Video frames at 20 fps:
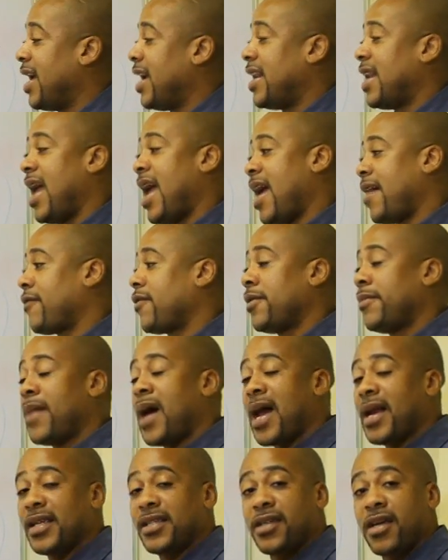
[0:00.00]
and
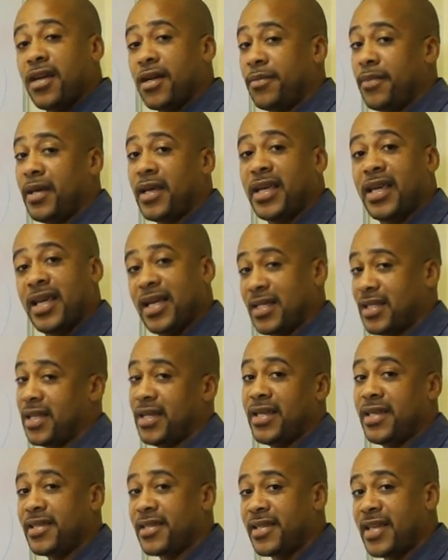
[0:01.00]
everybody's going to be kissing
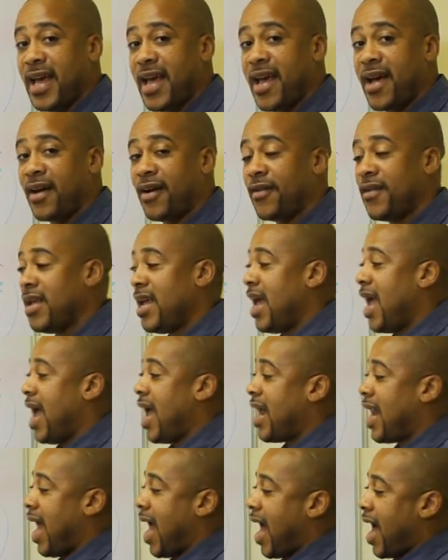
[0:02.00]
his tail.
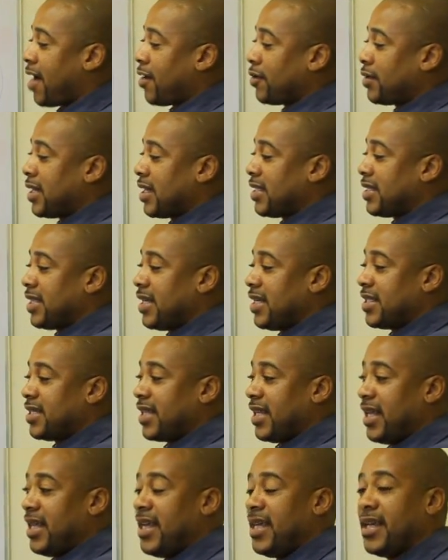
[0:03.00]
And how does
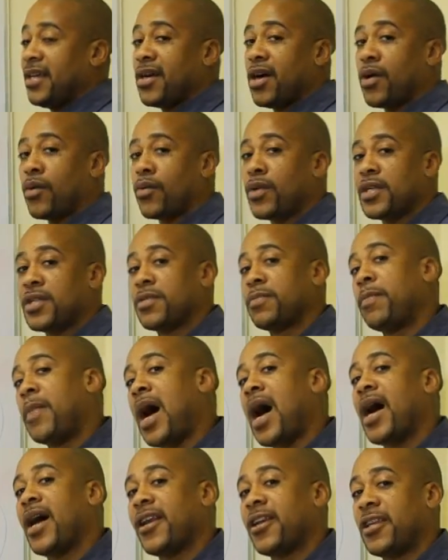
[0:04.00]
his ego
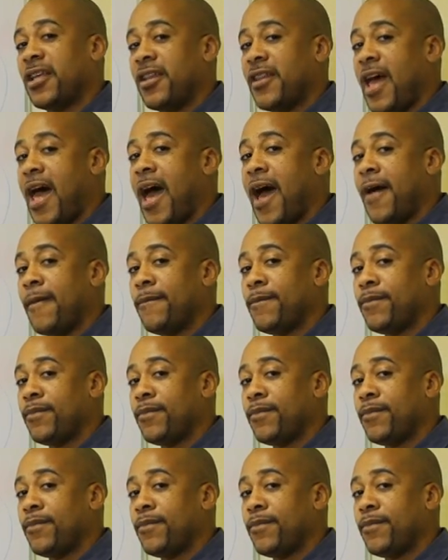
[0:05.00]
respond to that?